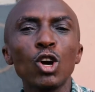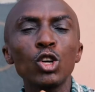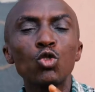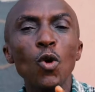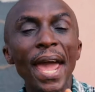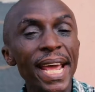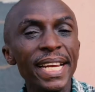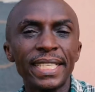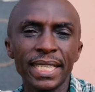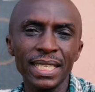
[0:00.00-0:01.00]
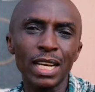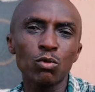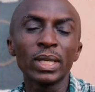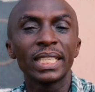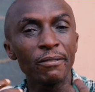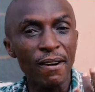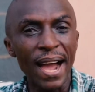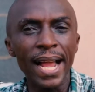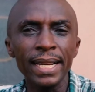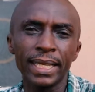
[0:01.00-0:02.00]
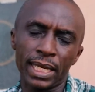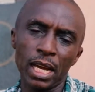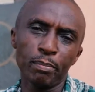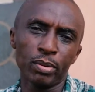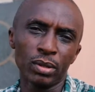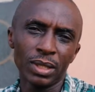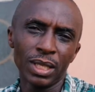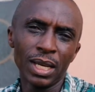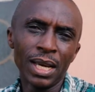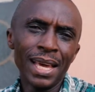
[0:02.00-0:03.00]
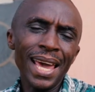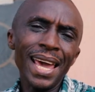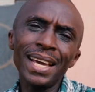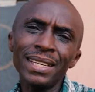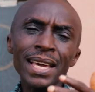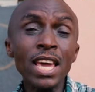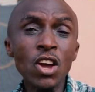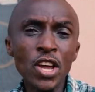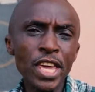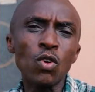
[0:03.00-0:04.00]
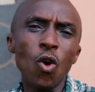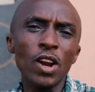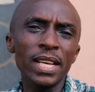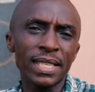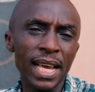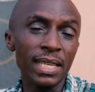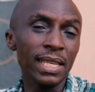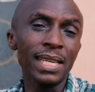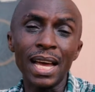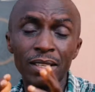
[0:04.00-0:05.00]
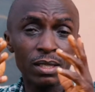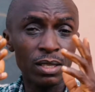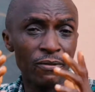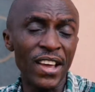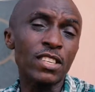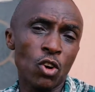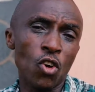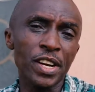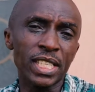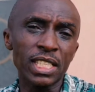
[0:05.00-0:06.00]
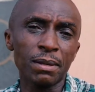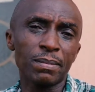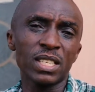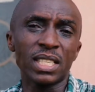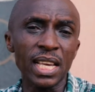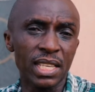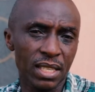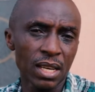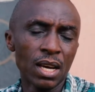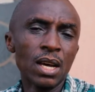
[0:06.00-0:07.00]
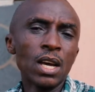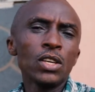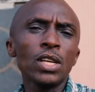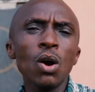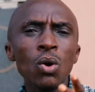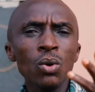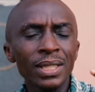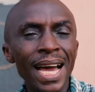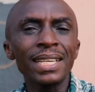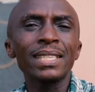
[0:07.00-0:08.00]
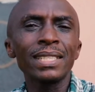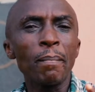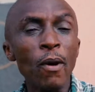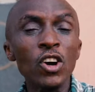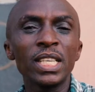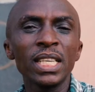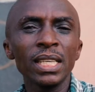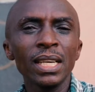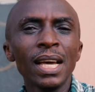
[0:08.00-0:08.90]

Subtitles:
not do anything that will defile the temple. And he equally said in that 1 Corinthians chapter 6, that the body